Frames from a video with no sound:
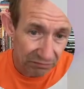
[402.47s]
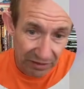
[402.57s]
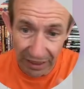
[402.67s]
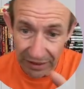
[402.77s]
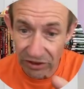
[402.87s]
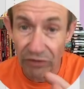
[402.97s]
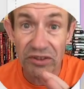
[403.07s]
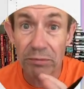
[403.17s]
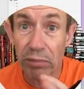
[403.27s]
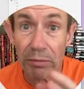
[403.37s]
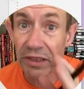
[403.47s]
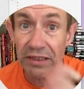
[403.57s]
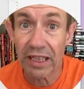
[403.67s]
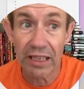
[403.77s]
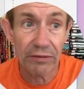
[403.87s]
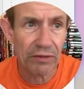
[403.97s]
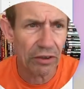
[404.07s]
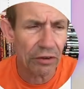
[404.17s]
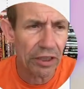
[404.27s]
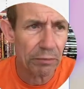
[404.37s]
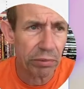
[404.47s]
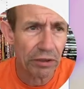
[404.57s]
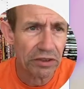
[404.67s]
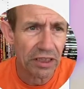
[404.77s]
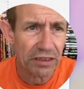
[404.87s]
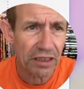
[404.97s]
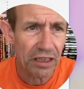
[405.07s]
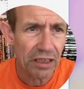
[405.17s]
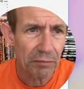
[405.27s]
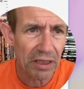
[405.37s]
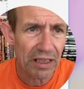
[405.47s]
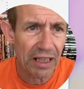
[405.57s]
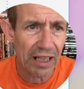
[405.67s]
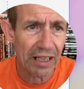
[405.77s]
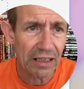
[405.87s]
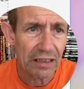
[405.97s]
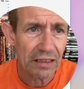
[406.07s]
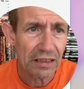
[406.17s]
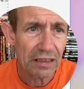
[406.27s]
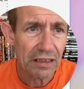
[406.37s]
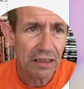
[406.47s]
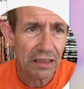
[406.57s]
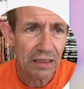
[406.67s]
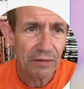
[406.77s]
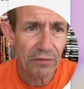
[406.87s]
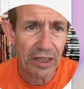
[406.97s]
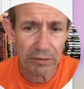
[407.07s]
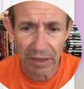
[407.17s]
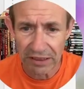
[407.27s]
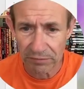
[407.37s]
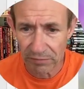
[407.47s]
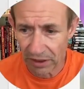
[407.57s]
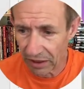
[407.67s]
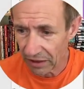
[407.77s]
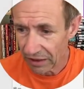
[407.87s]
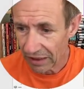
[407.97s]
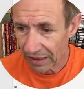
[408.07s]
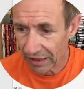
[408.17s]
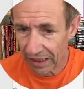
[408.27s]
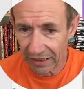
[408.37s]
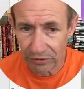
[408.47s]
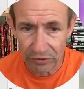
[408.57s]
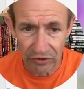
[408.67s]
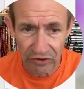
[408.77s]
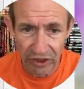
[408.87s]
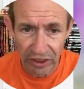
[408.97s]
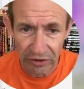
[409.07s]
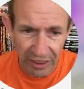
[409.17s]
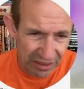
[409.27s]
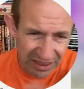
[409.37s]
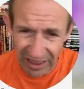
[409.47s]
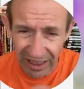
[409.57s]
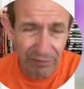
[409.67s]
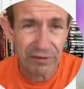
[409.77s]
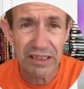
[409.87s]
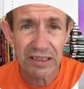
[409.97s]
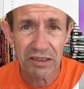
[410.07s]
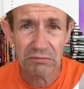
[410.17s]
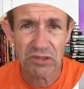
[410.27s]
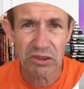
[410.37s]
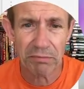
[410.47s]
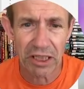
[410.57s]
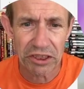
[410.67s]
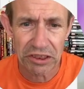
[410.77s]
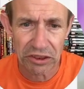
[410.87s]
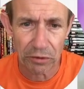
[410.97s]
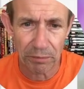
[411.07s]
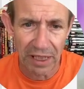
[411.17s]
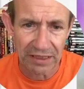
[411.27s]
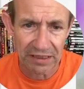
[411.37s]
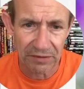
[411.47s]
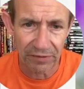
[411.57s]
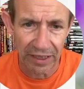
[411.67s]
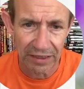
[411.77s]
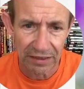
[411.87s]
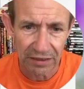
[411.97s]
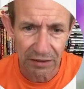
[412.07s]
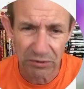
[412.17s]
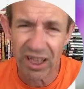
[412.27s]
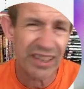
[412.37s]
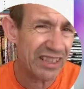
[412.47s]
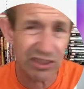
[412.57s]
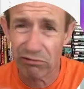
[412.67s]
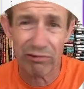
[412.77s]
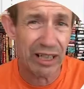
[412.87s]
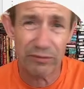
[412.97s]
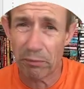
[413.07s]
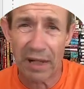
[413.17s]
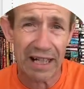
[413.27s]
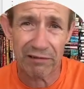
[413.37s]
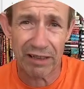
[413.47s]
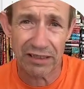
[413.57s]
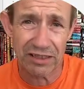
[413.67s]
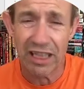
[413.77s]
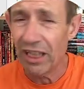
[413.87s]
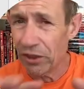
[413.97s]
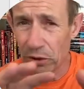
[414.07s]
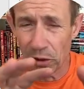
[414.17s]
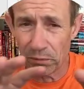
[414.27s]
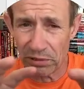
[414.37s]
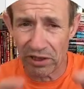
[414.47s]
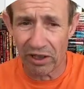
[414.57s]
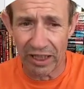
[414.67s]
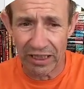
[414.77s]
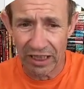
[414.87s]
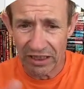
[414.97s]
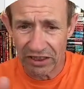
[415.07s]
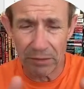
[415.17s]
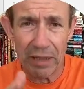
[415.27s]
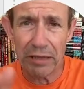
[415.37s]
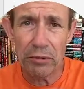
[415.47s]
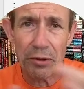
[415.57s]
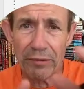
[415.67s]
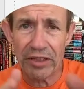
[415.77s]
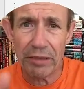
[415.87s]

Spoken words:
again, it's obviously probably going to take even longer to process. But layer, fade, max and blur. And again, you can see you get this lovely smudgy sort of painted effect, which I think is great for backgrounds. You can apply, say maybe you have an